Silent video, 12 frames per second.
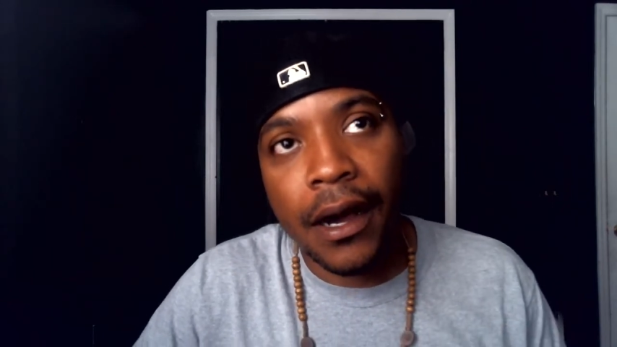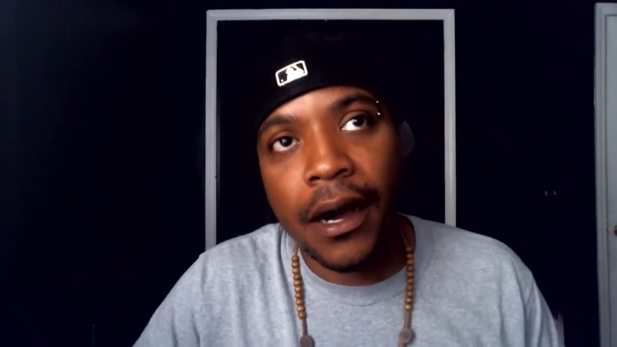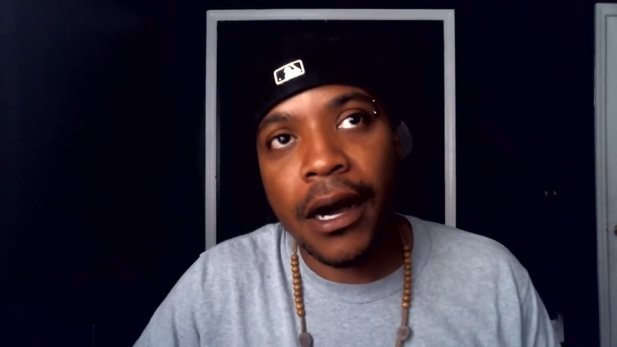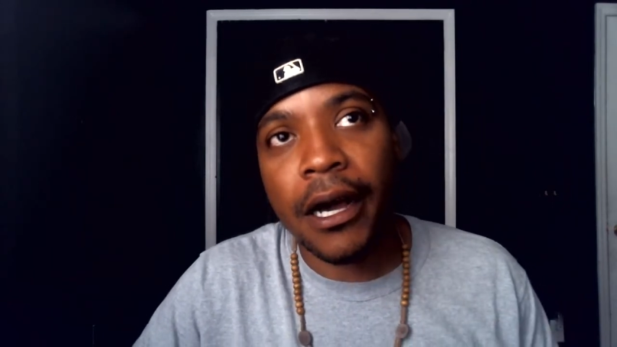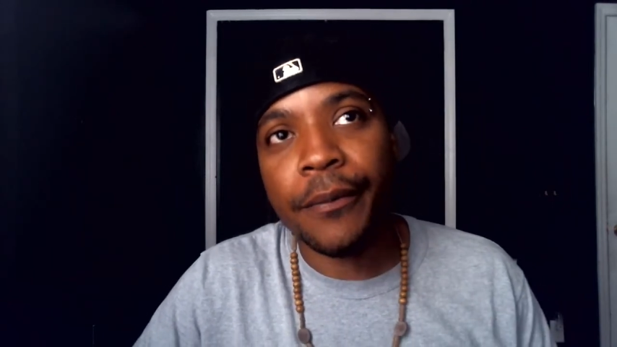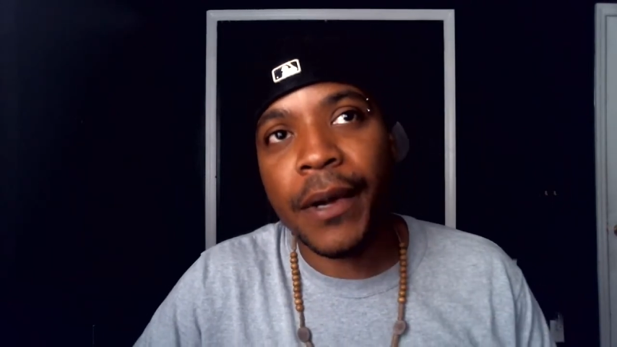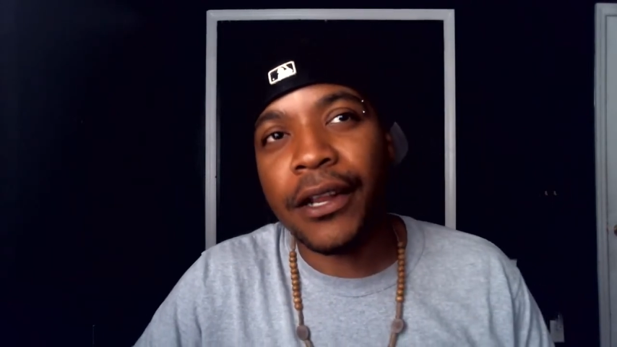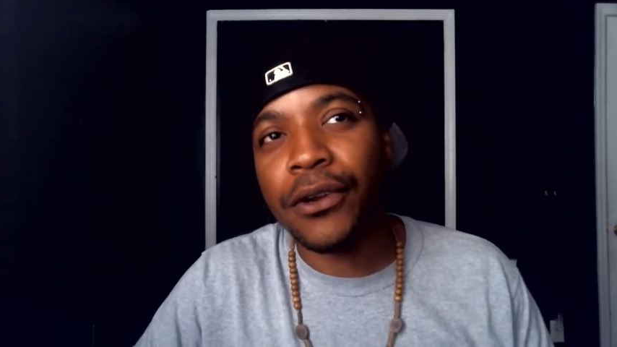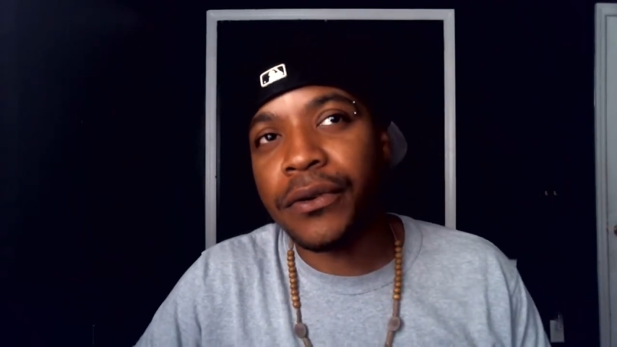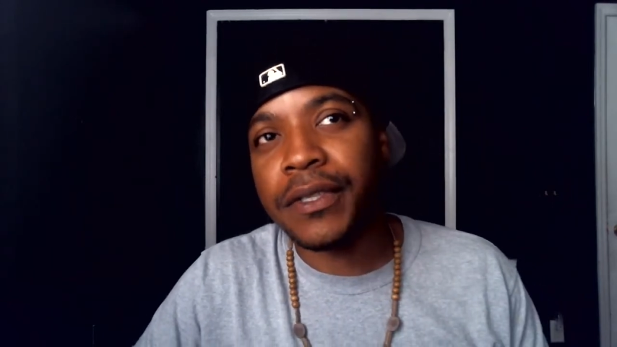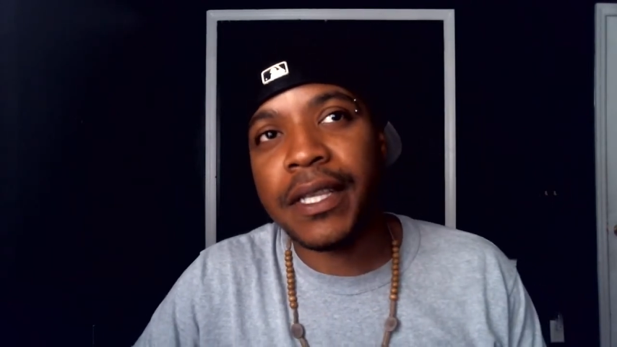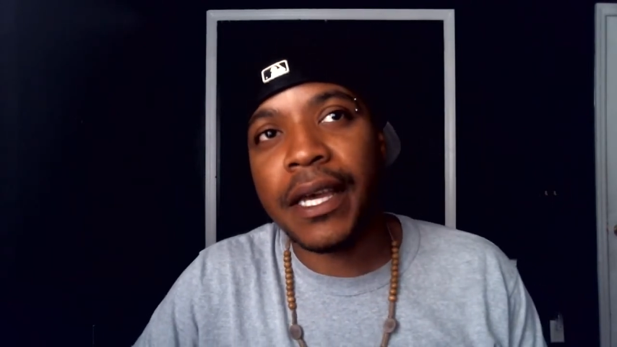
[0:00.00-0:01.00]
I
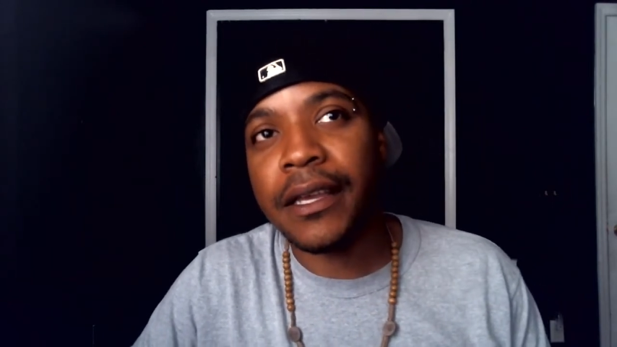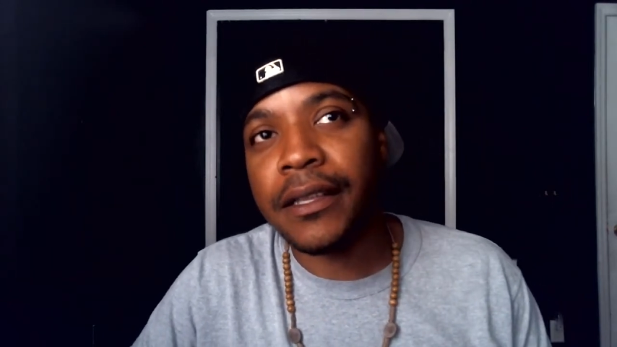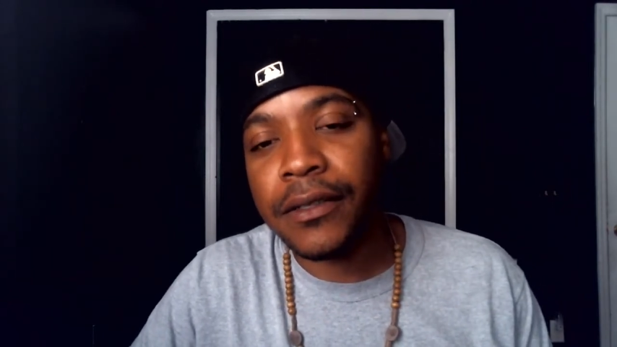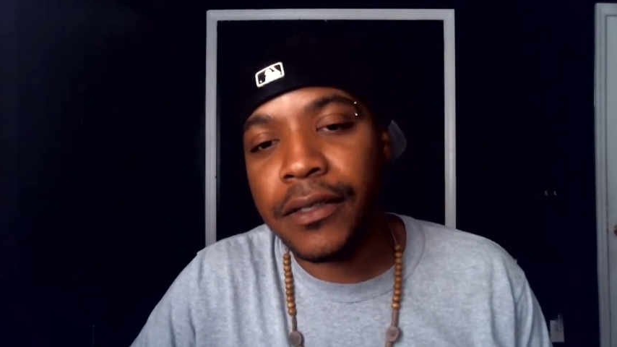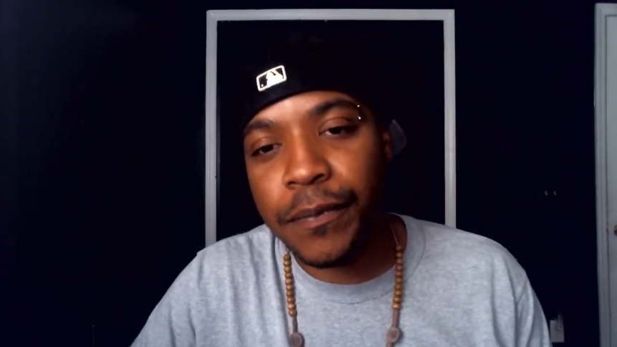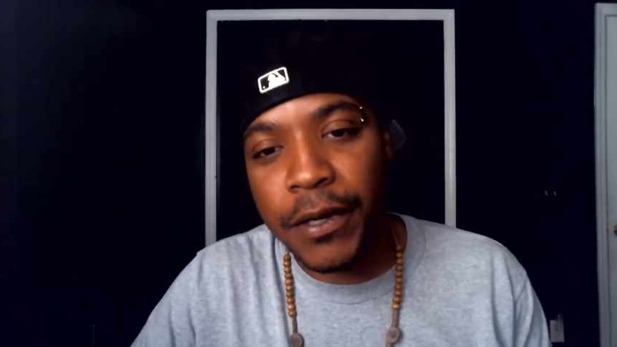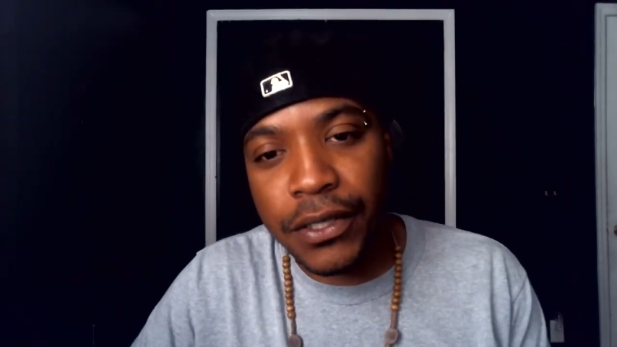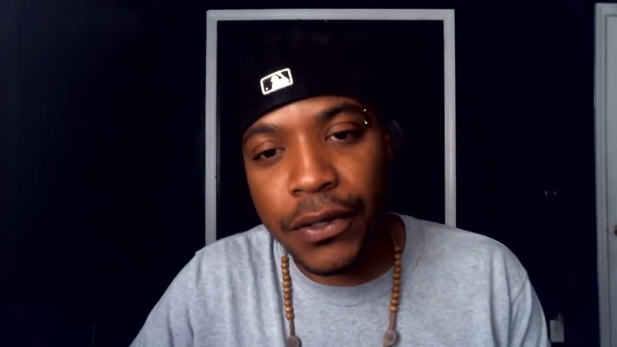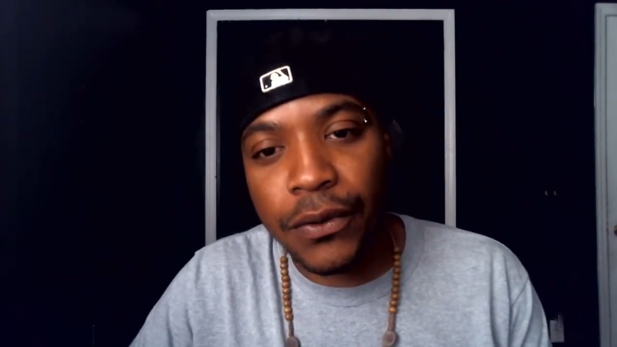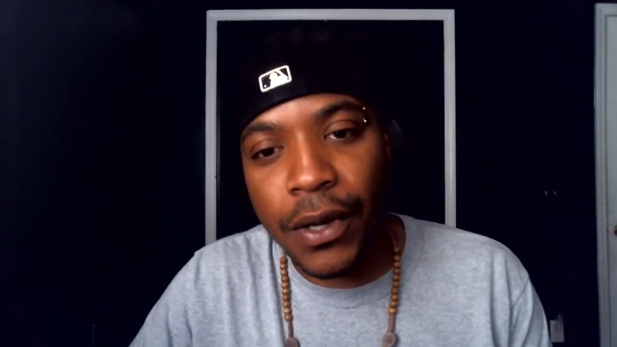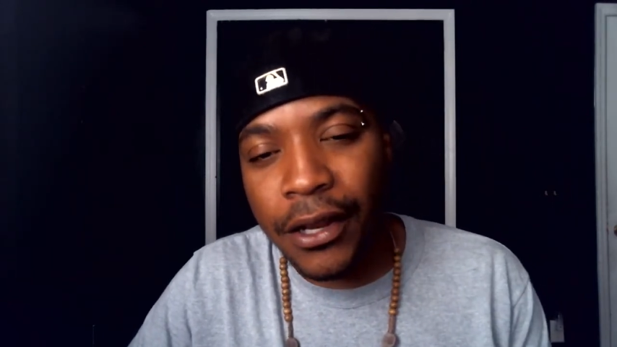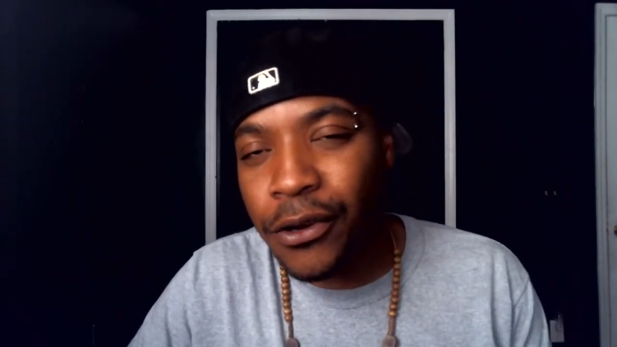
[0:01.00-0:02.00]
noticed that,
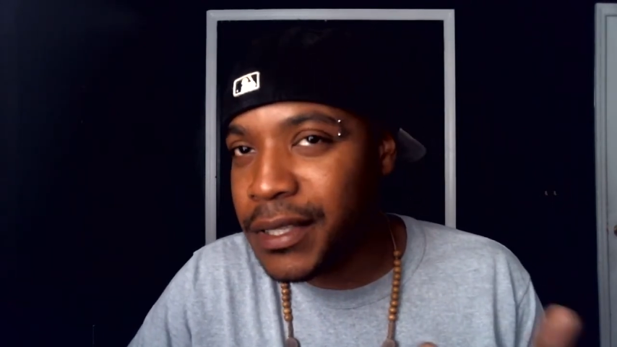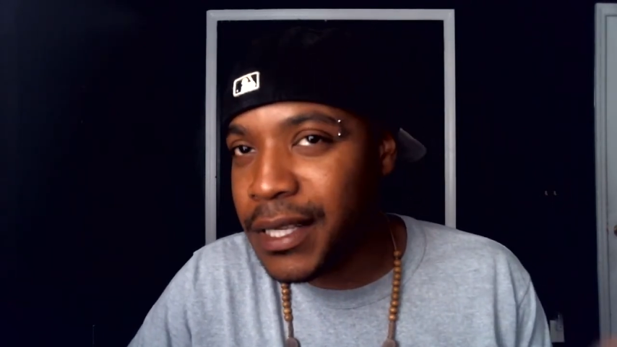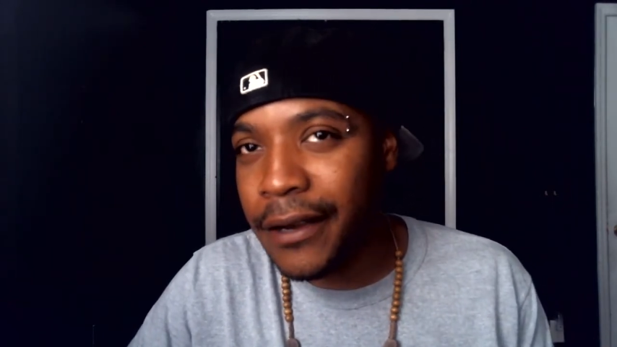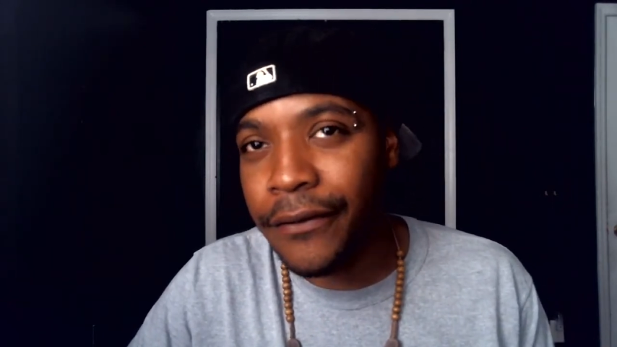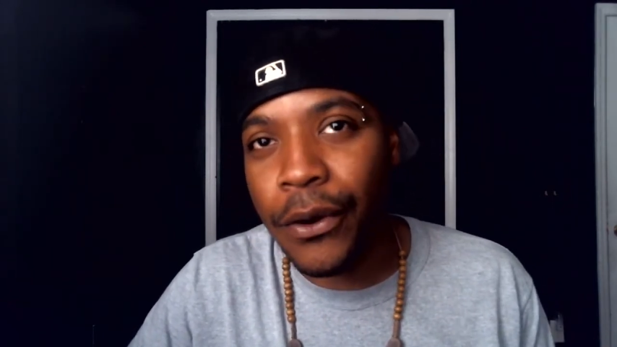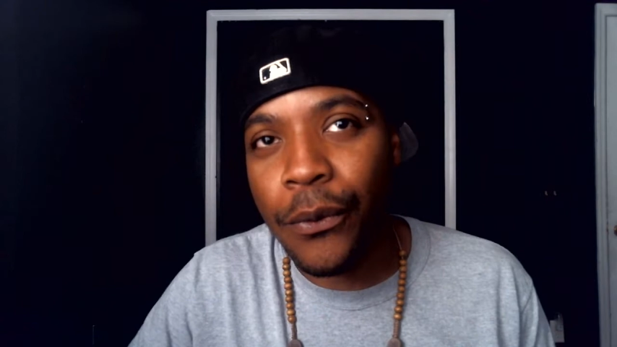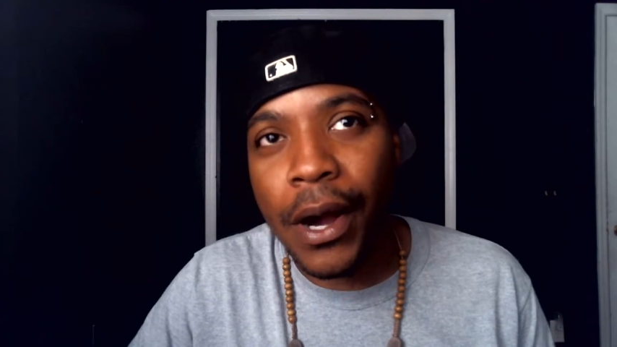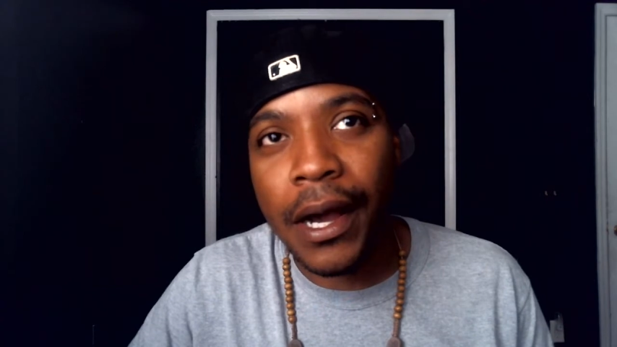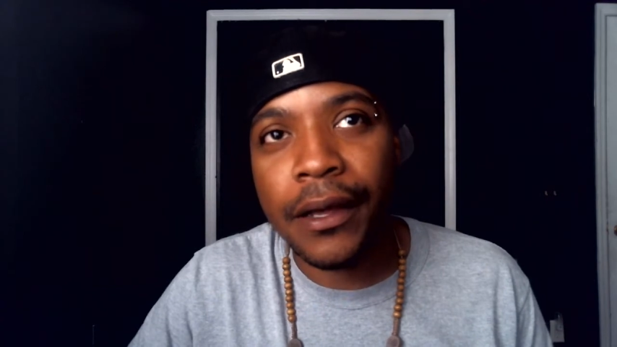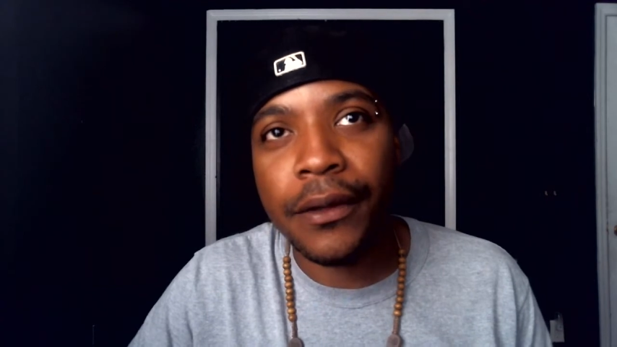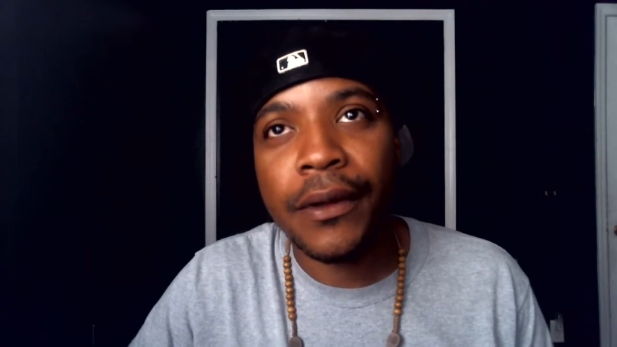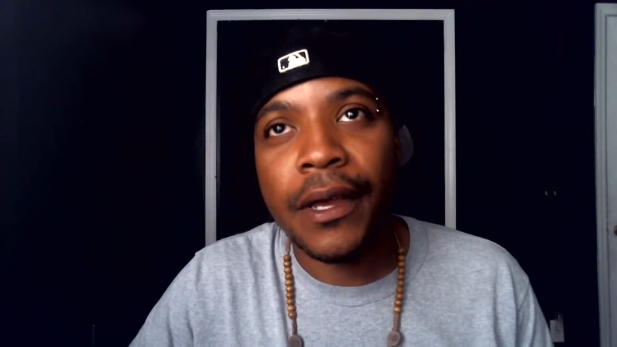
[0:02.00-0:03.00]
for a
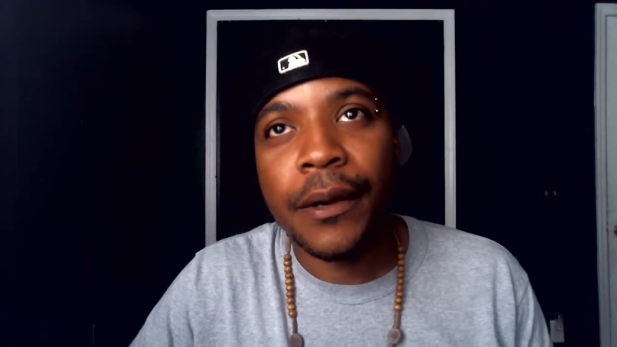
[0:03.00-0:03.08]
while,